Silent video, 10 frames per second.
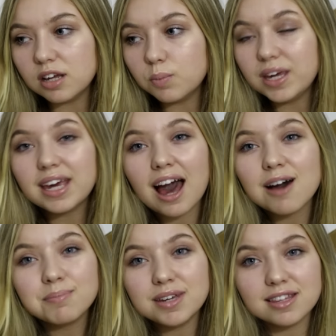We
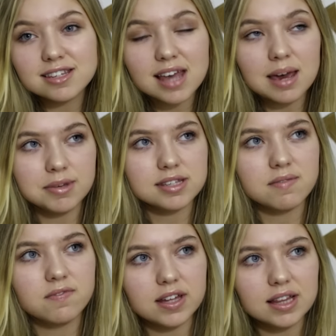can be the same at
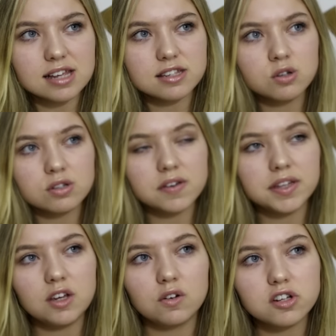something. That's not something
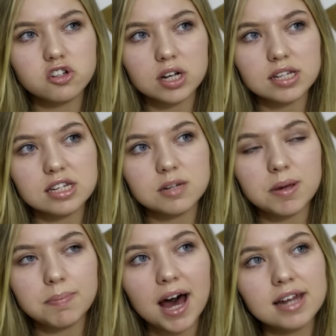that you're restricted to be
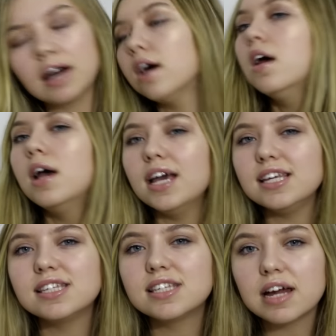bad at.
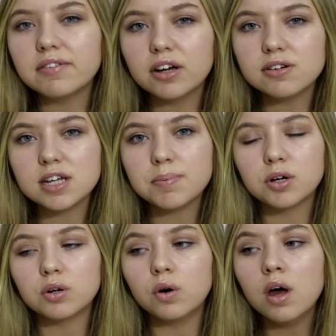It's
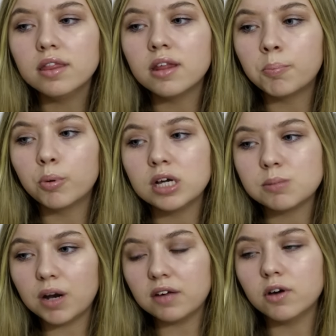stereotypical that boys
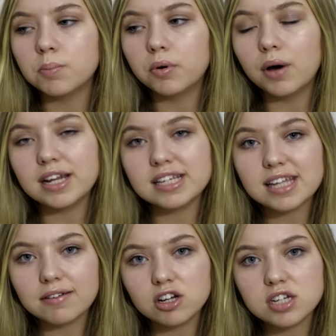play football, and it's
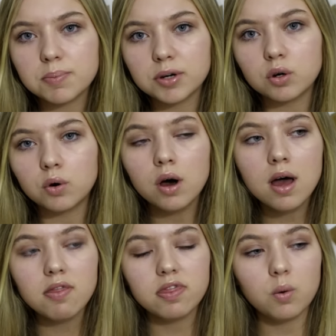stereotypical
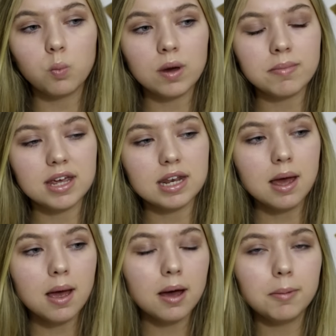that women
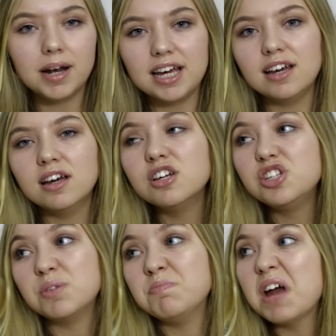play
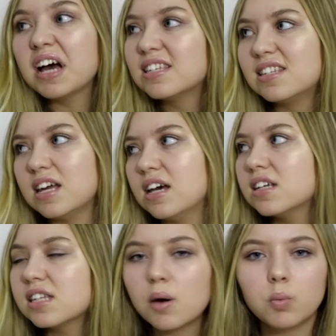
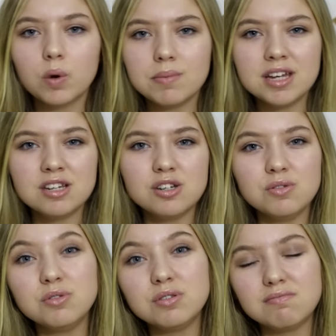gymnastics and women
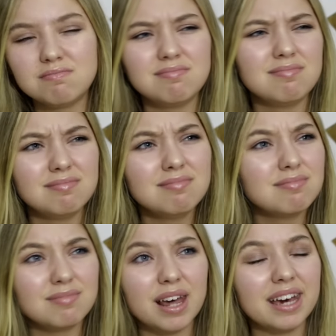do
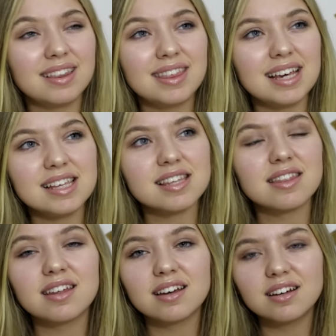like things
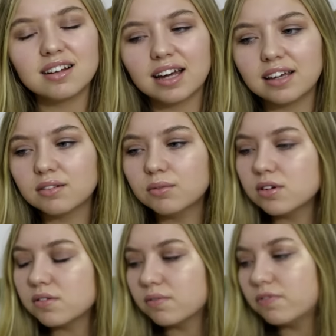that are like
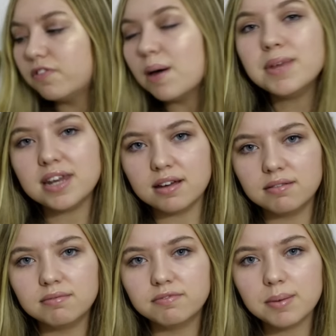what
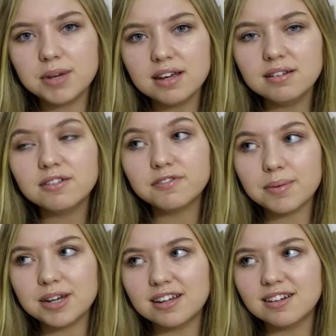feminine,
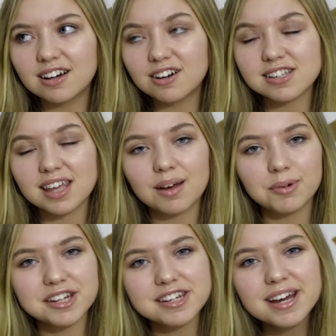I can't say that
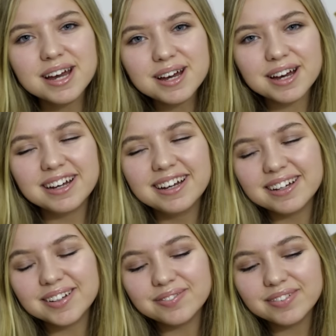word.
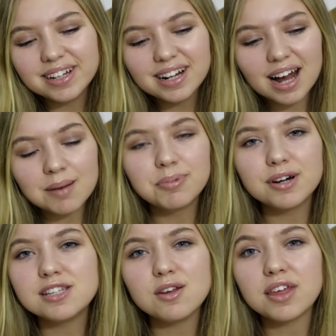And
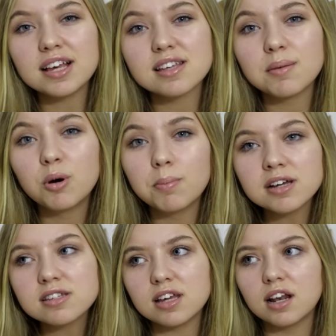boys do things that are more
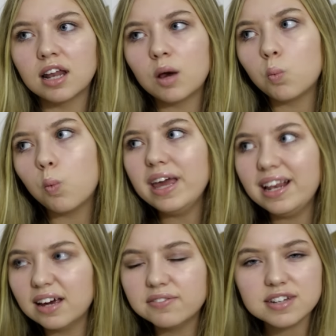muscular, like
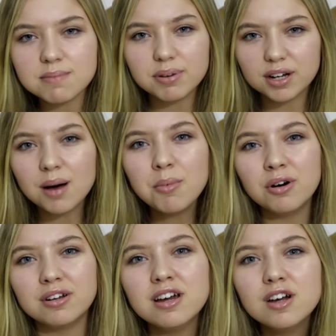weightlifting. But come
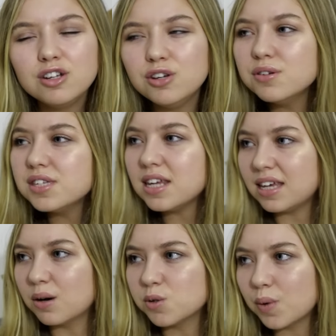on, you see
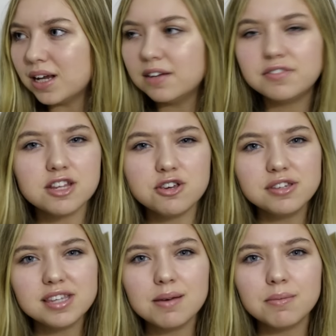girls weightlifting, you
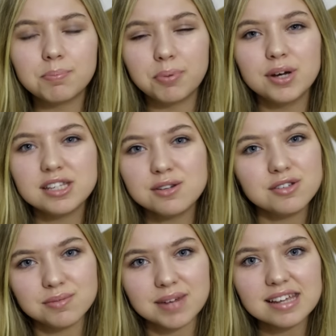see boys do
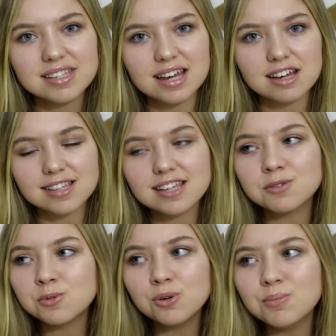gymnastics, that's
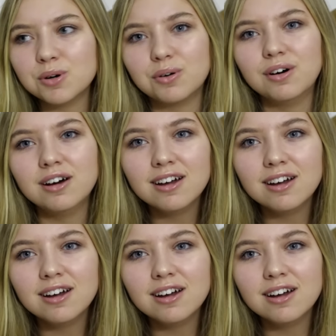normal.